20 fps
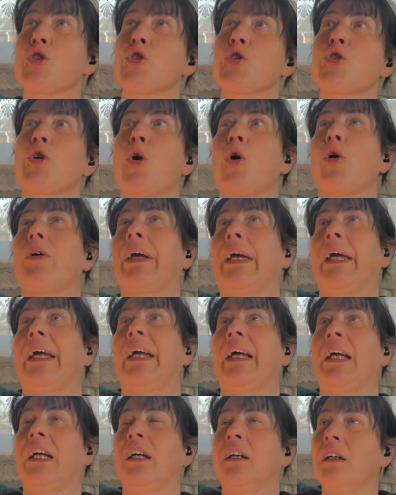
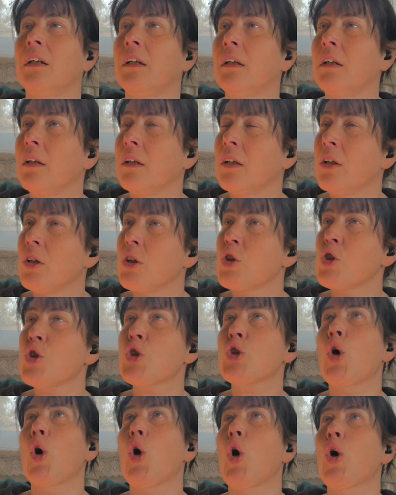Shocking.
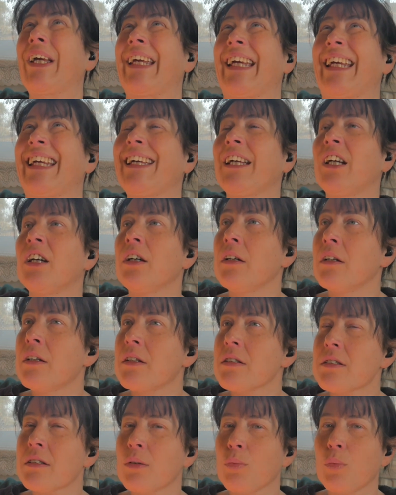Shocking.
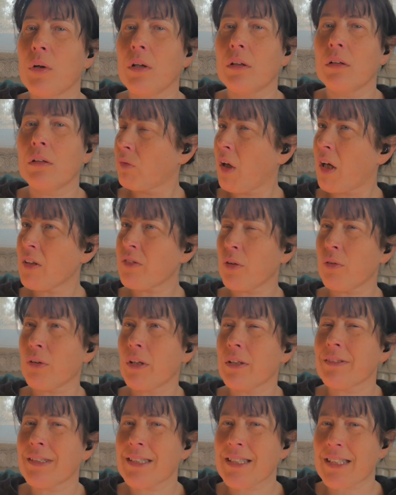So what? I don't
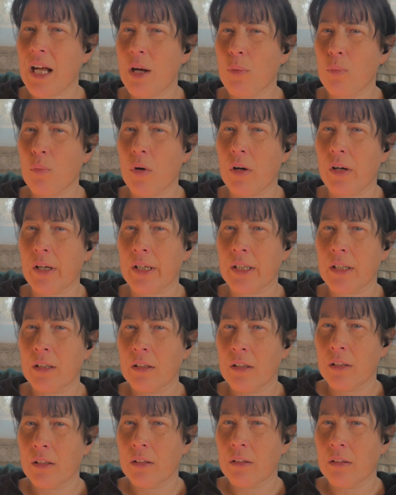understand why
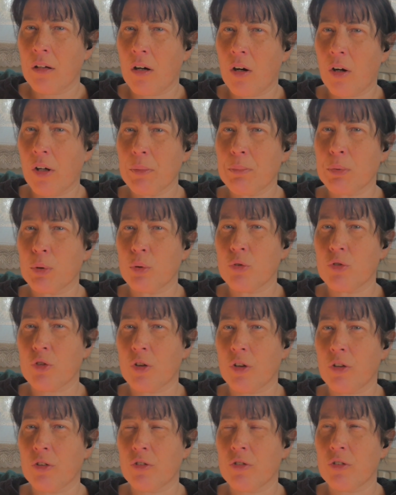eyeball
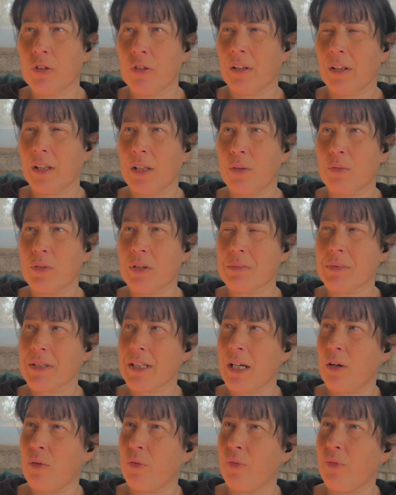dude killed
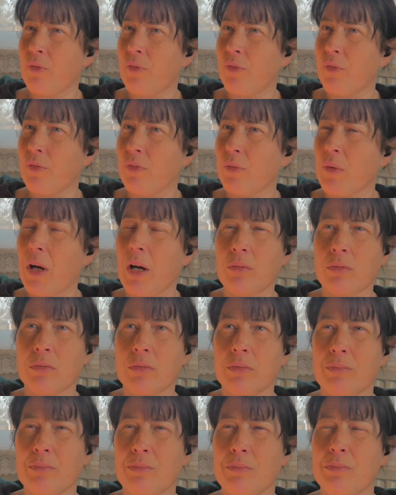himself. Well,
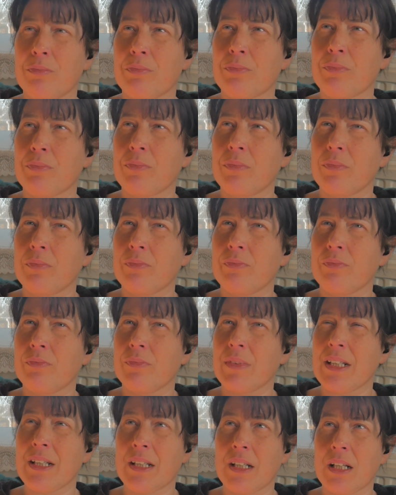
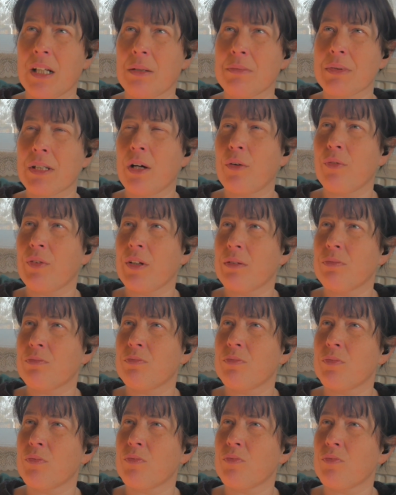he didn't kill himself. He
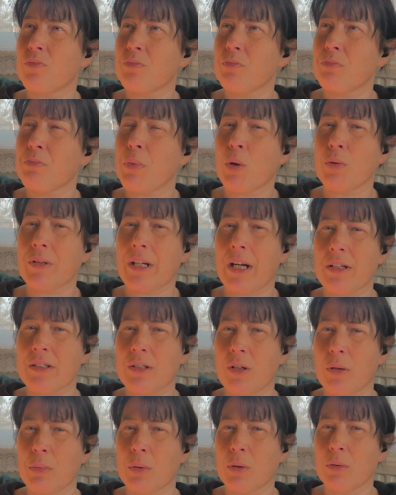pulled out his
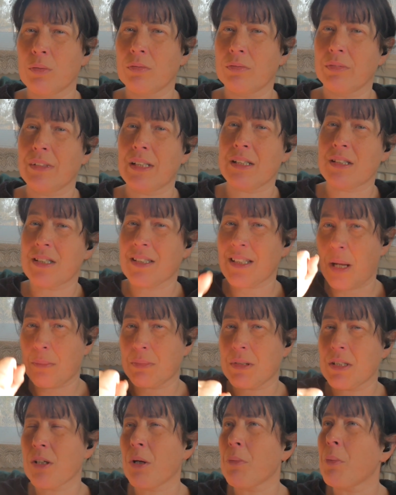eyeball. He stabbed
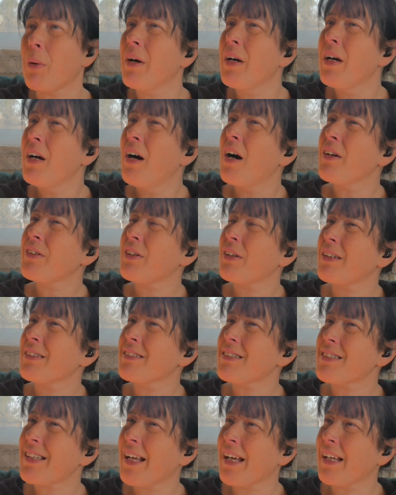his eyeball. I don't
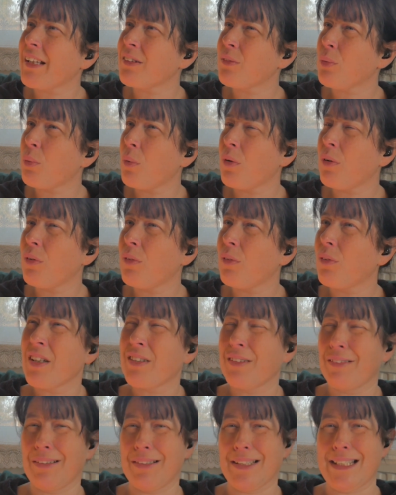understand what.
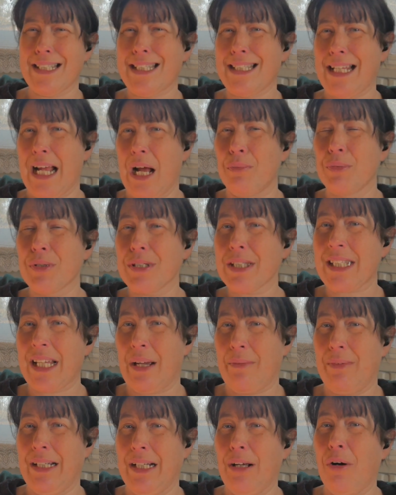I don't understand what's
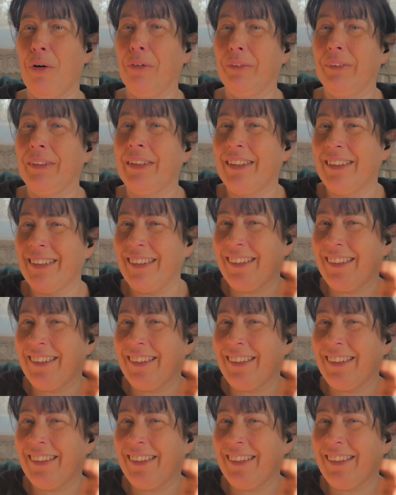going on.